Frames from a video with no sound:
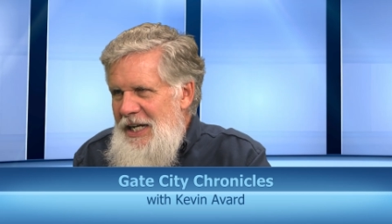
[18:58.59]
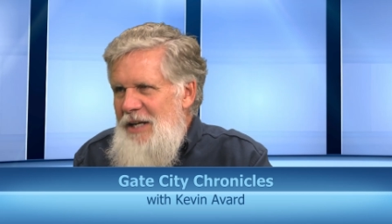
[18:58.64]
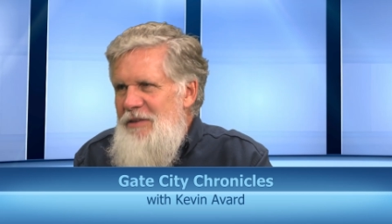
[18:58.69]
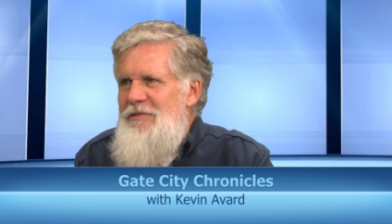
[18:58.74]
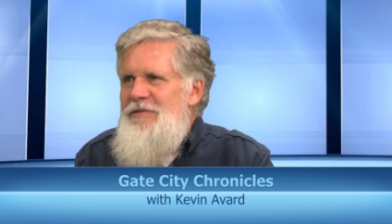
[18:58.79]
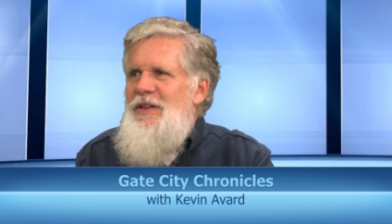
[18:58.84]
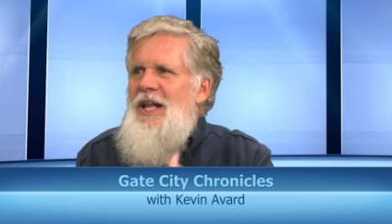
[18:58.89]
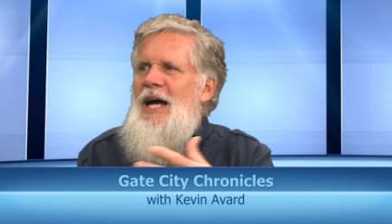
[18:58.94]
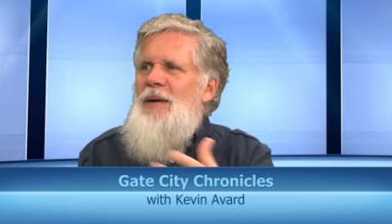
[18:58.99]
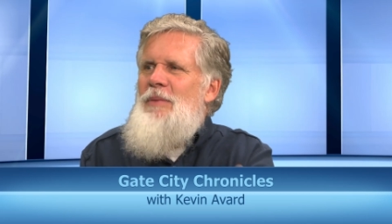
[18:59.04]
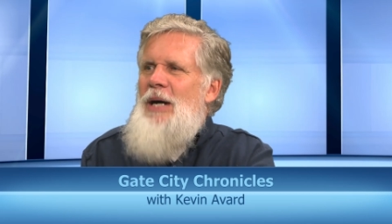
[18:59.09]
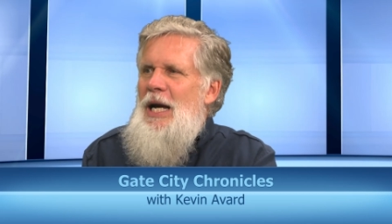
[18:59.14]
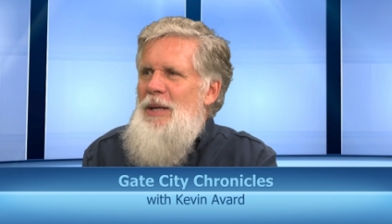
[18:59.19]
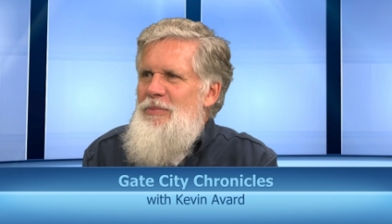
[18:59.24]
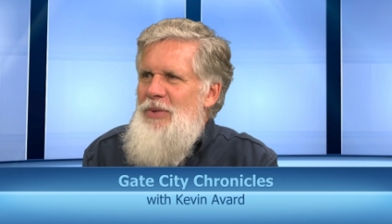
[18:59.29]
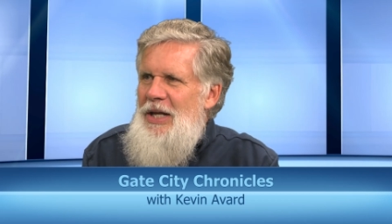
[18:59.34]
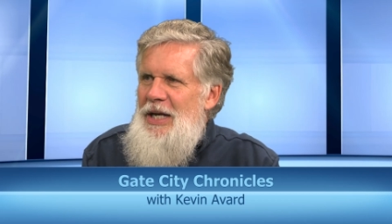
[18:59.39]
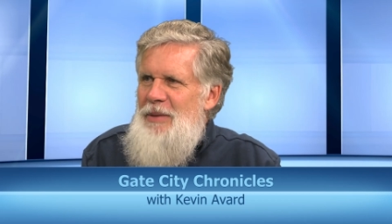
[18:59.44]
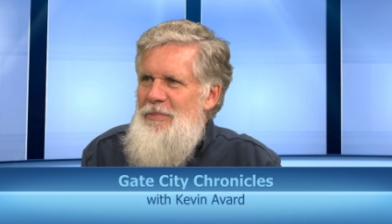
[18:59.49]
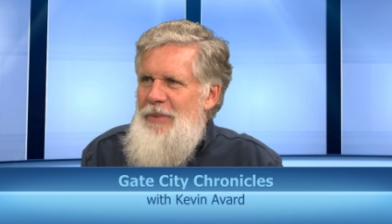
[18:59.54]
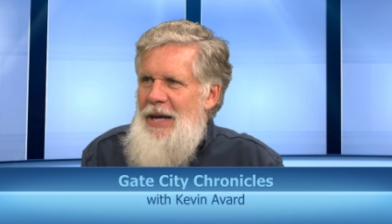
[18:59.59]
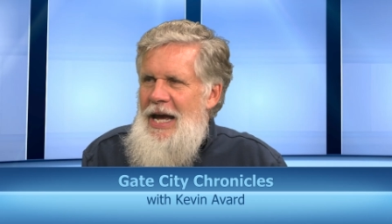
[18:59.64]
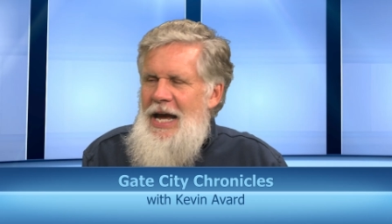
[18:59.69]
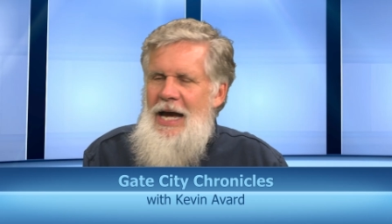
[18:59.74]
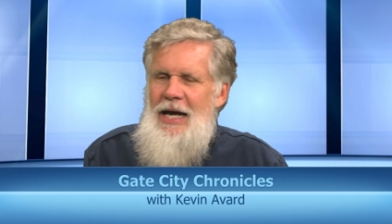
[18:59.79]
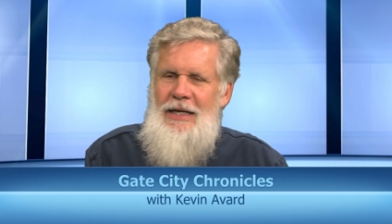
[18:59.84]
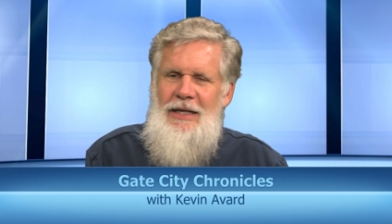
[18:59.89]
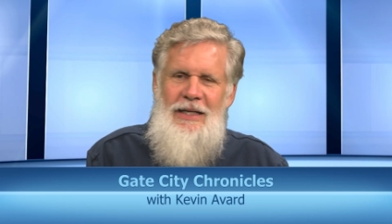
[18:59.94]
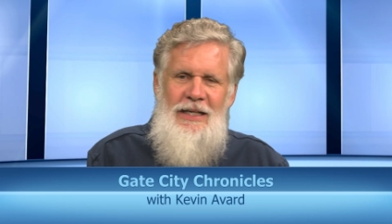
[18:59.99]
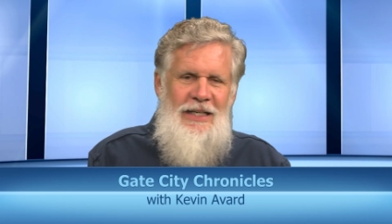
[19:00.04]
I'd fly my plane
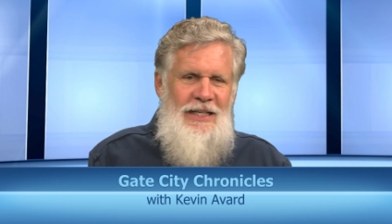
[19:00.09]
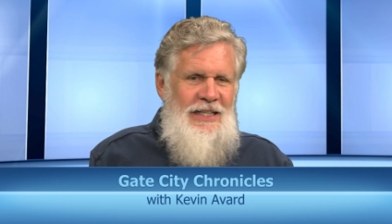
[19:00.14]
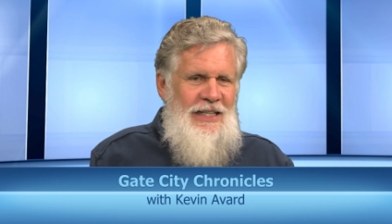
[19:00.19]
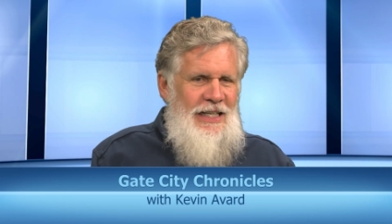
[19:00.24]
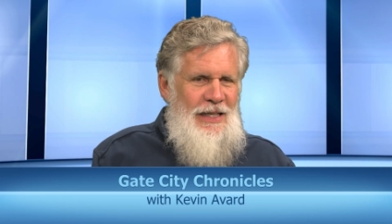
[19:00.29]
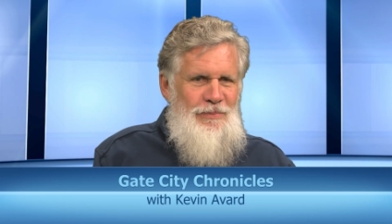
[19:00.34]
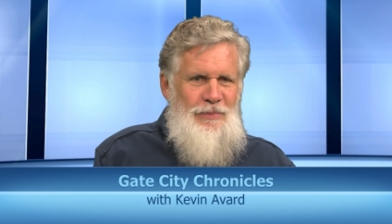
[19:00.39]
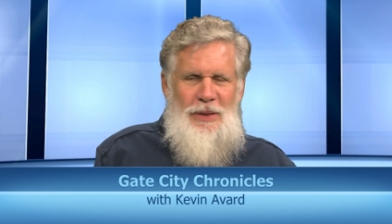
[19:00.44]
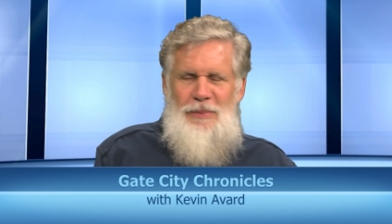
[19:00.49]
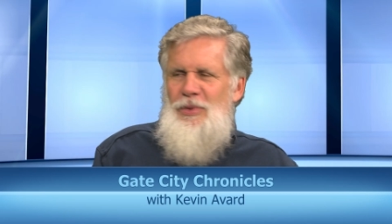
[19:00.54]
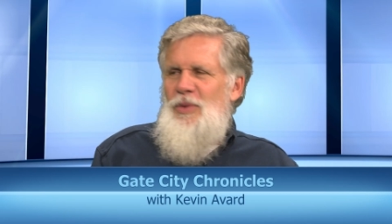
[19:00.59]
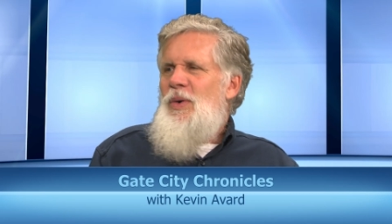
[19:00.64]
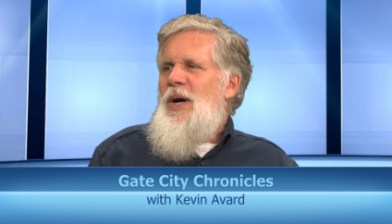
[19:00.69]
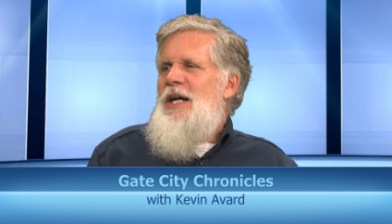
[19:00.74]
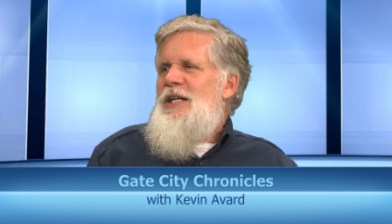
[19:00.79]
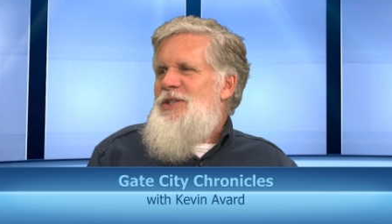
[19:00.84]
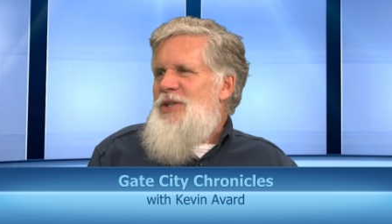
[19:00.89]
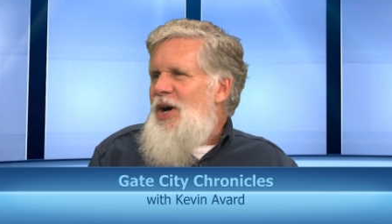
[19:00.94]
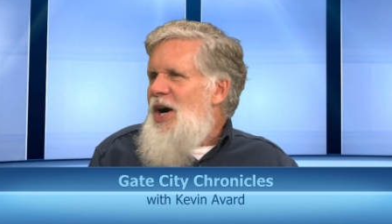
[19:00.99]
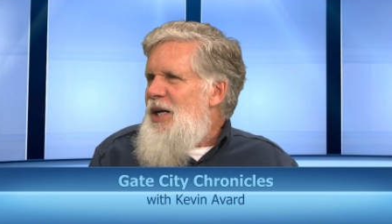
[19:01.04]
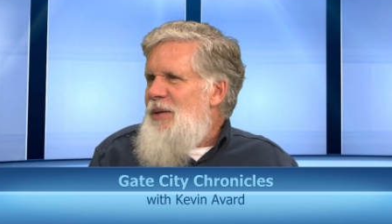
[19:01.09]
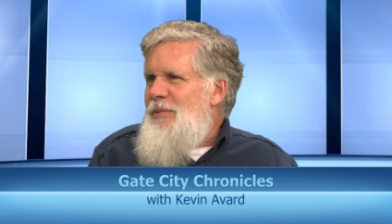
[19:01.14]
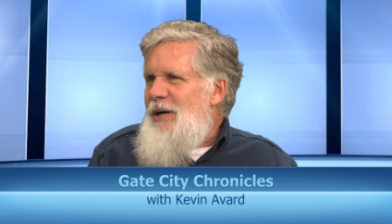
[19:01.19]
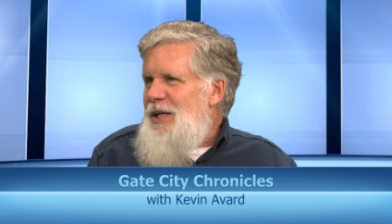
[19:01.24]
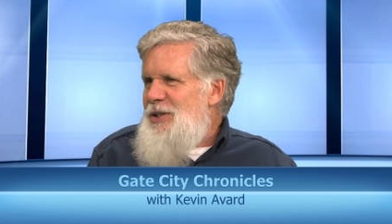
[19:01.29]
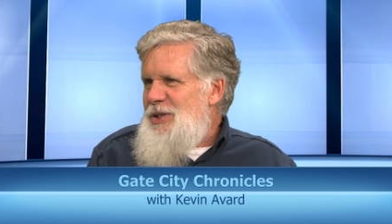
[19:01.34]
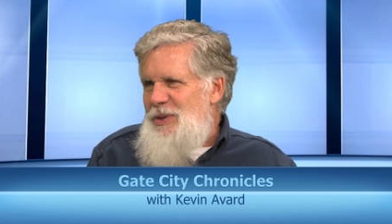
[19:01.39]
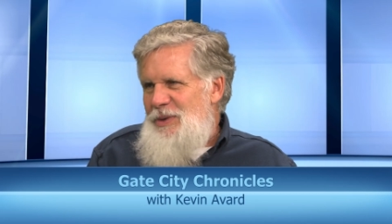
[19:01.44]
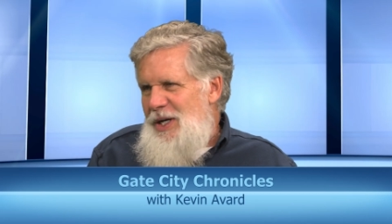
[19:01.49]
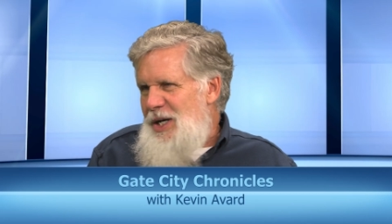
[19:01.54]
back, and people want to talk
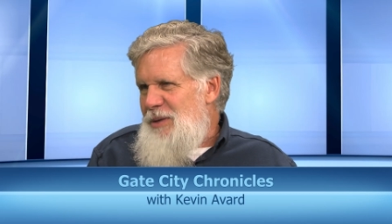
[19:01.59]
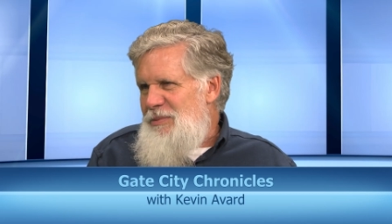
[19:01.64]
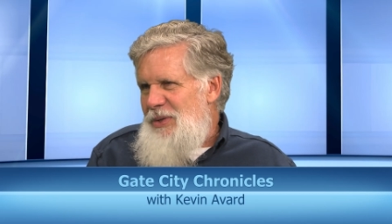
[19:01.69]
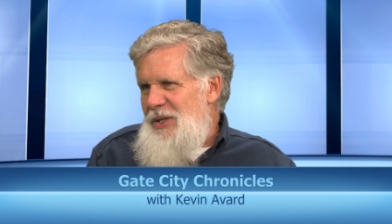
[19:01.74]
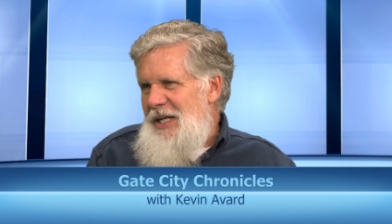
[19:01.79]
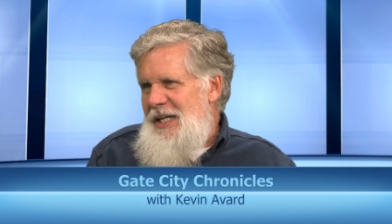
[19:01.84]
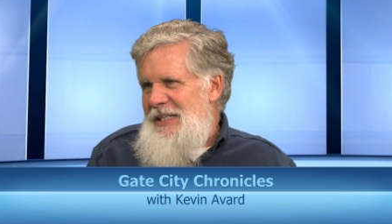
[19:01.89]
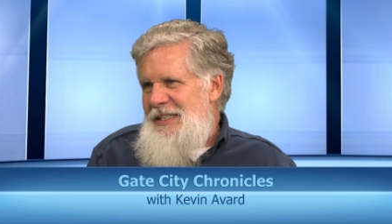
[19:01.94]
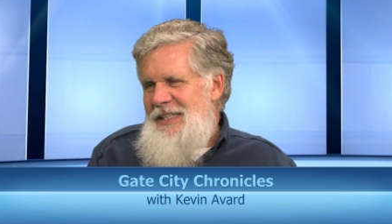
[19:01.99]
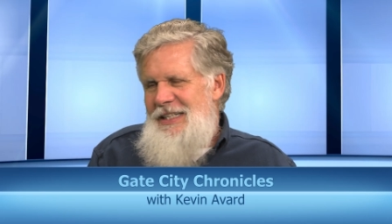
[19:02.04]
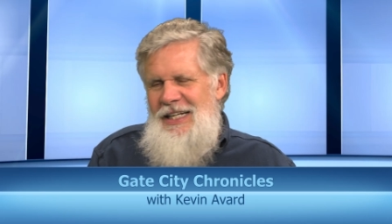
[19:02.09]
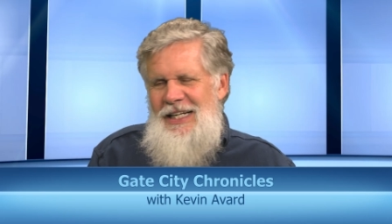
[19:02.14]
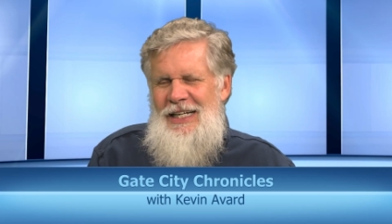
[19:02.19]
about your airplane.